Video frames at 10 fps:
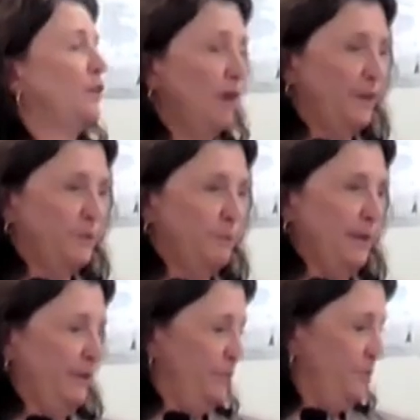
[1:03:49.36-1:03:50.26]
Correct,
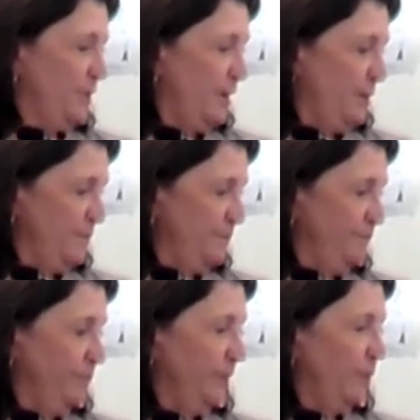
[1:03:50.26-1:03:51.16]
because
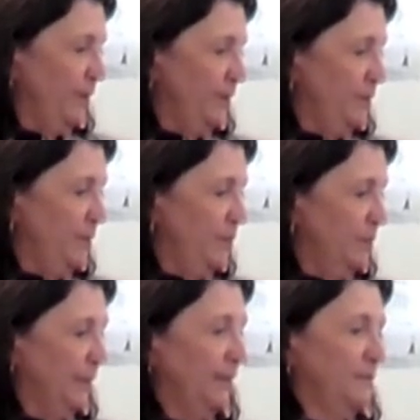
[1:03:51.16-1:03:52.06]

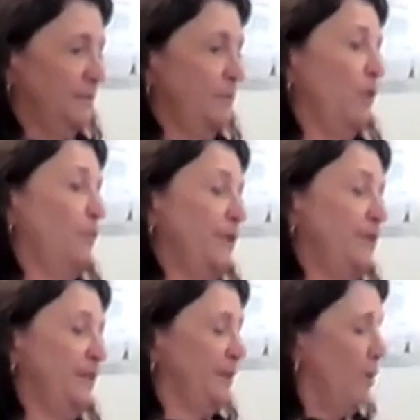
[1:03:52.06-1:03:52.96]
we
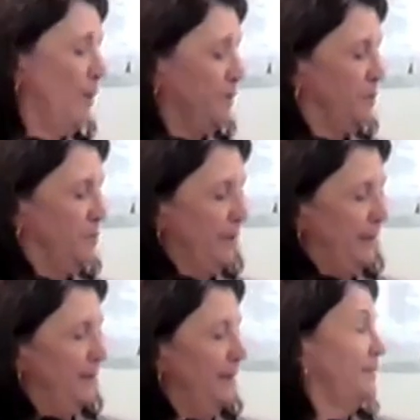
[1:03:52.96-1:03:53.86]
did go out to
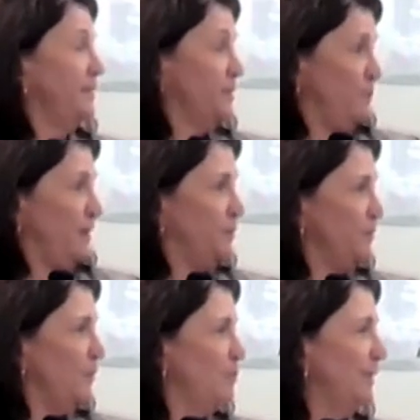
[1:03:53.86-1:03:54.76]
bid in
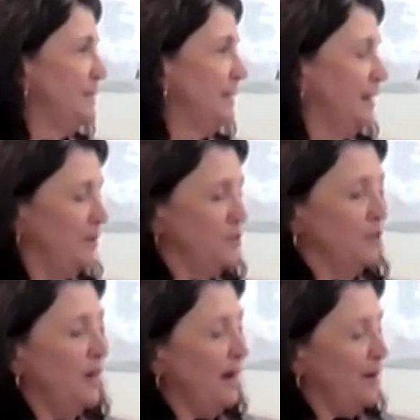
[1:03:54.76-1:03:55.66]
anticipation of replacing it on
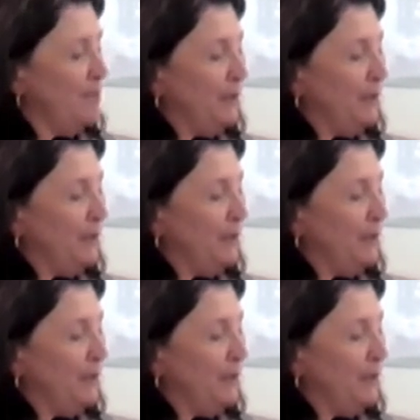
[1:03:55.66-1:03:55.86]
July,